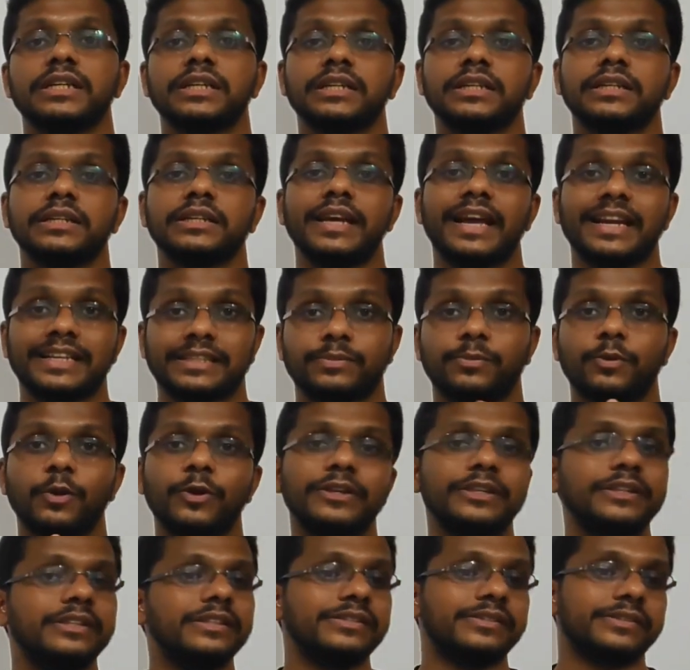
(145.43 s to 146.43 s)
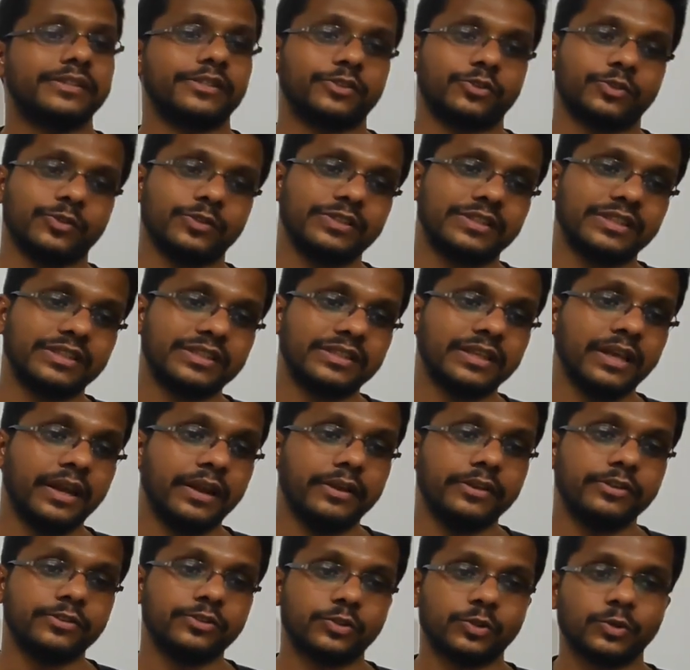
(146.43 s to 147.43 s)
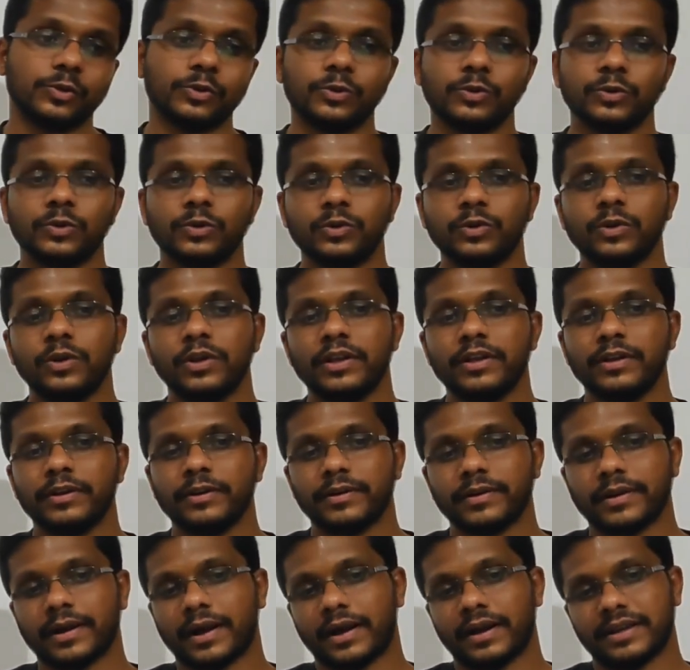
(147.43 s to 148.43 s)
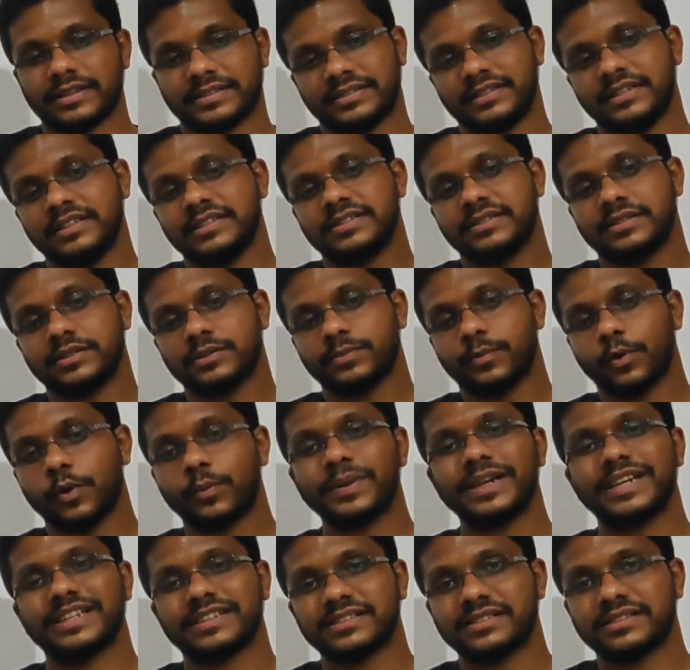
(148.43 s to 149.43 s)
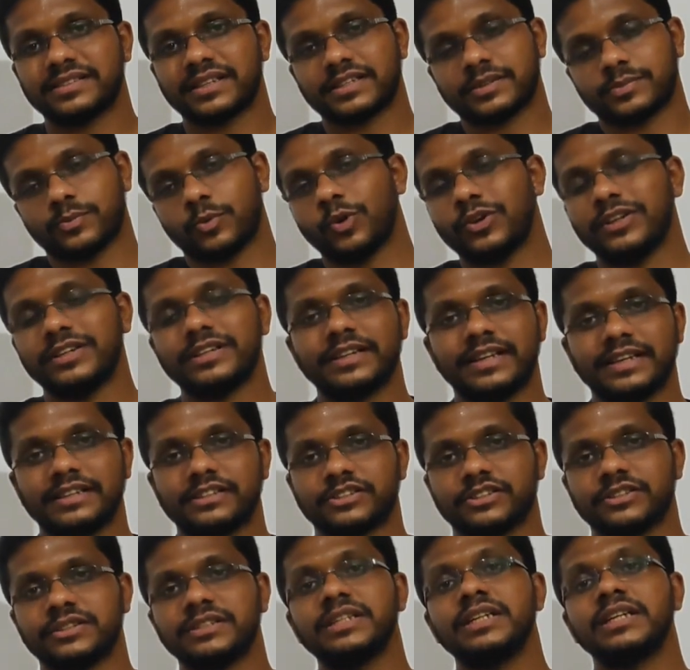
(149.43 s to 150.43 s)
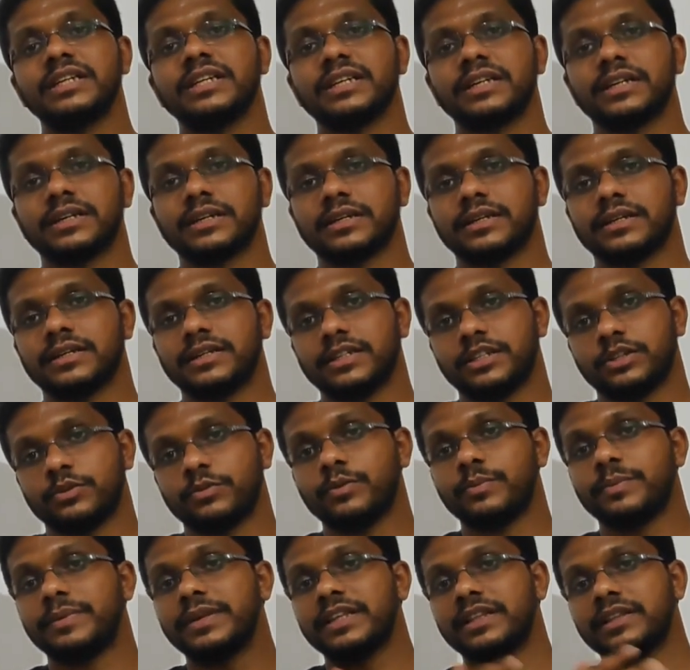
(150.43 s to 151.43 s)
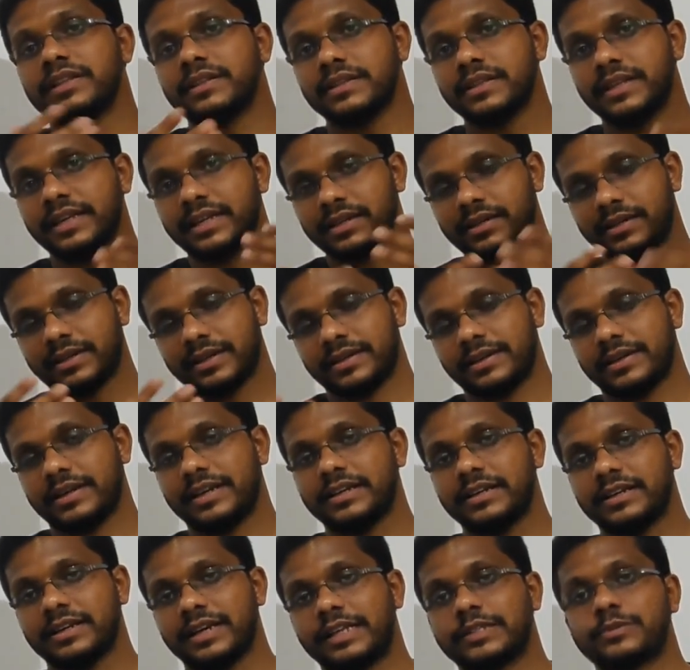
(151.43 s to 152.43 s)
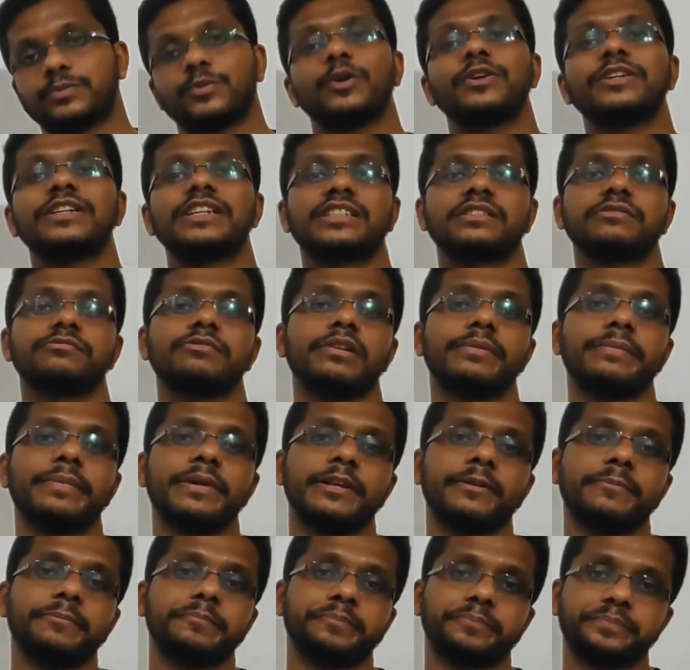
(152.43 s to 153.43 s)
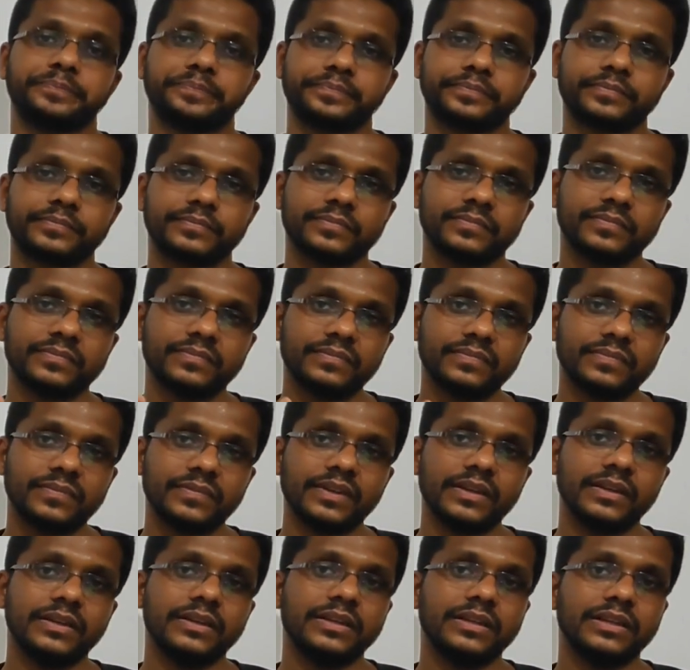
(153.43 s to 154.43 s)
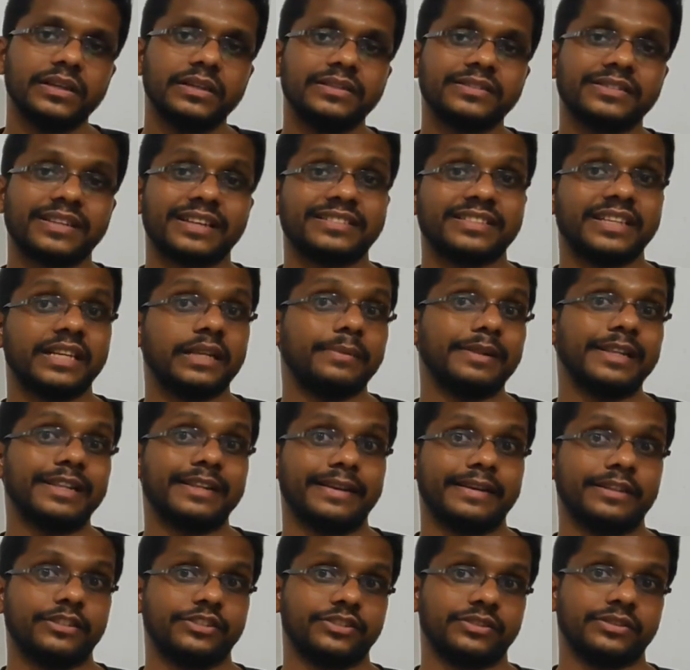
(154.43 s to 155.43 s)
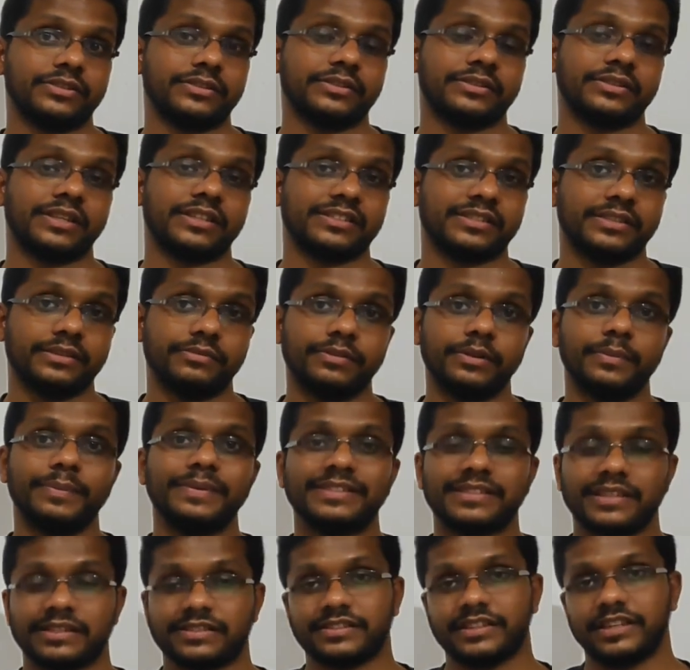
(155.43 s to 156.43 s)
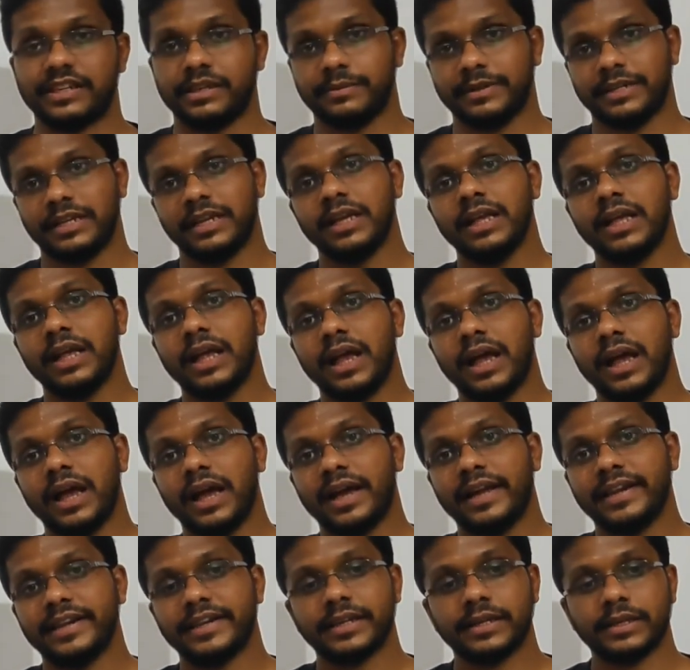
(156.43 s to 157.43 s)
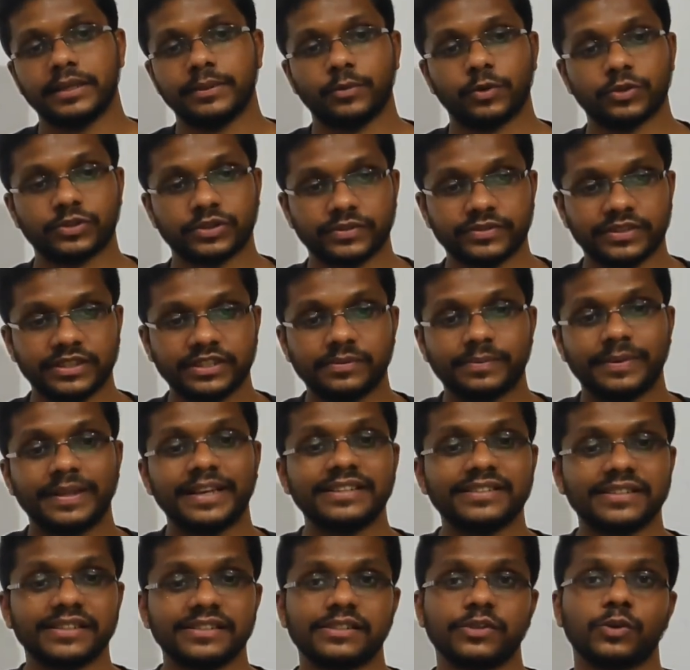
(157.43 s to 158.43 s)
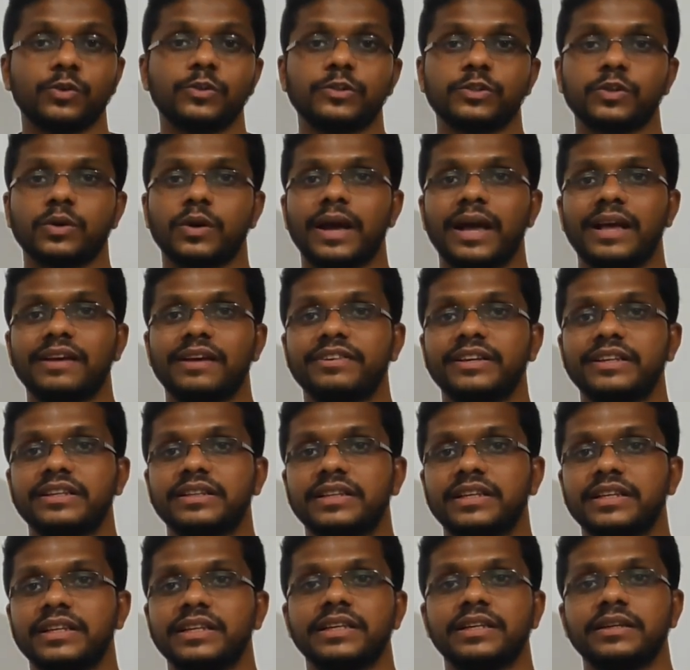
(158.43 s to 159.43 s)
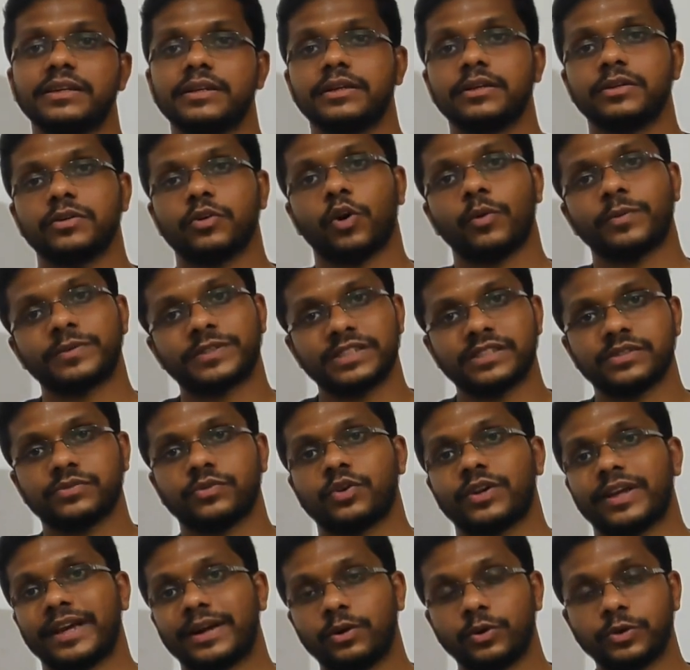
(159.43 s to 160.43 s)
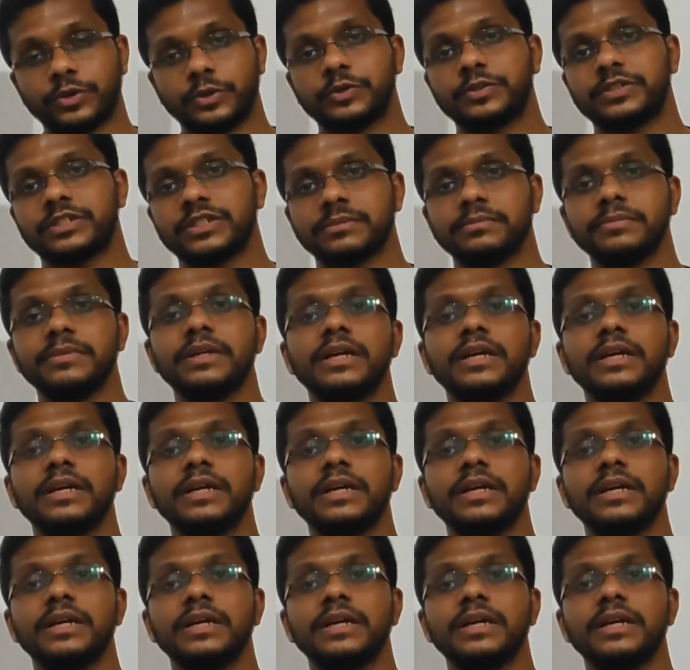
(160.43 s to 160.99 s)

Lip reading: exploit these resources. So, as these populations are small in nature, it will be their exploitation will be sustainable nature, will be sustainable. And most of these places also having the options for ecotourism